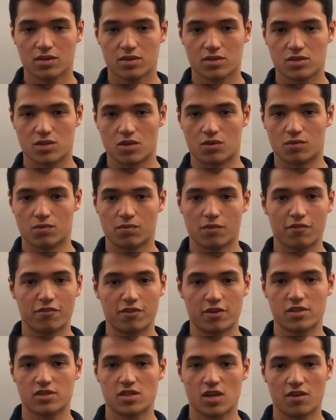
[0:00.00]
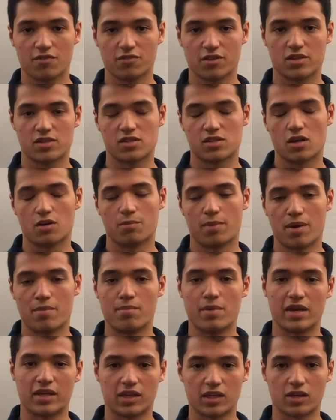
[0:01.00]
So, first off, let's start by
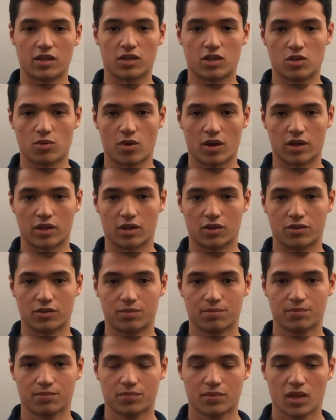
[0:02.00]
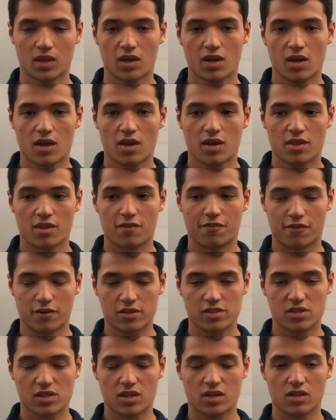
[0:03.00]
making a QR code. The
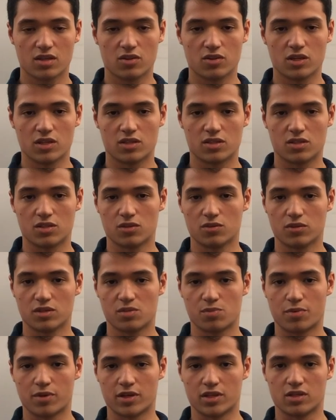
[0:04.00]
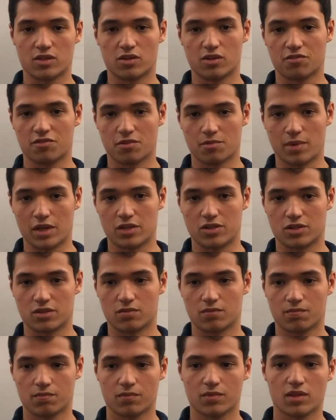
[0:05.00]
first thing you need to do is put in your information.
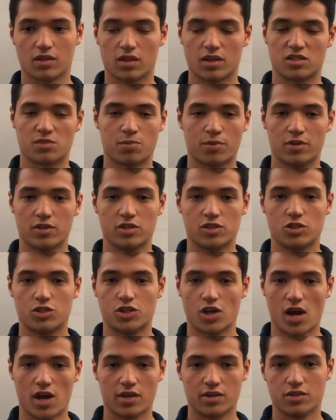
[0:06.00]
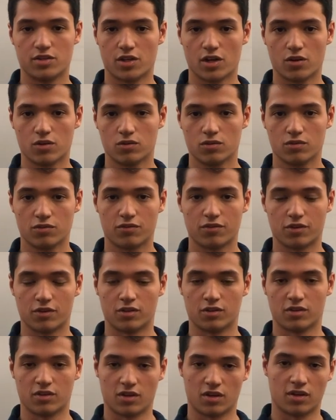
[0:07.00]
Let's put John Doe
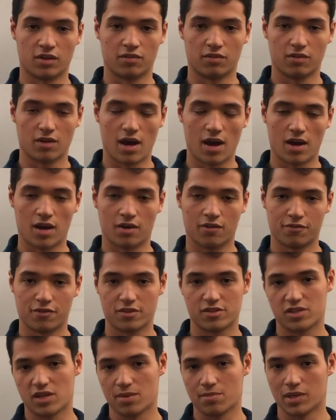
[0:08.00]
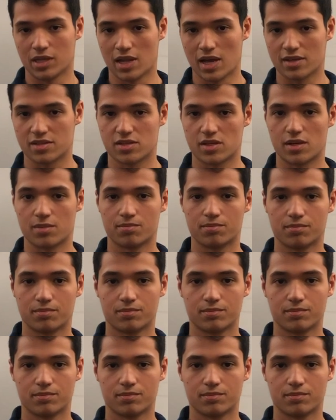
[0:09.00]
for the first name and last name.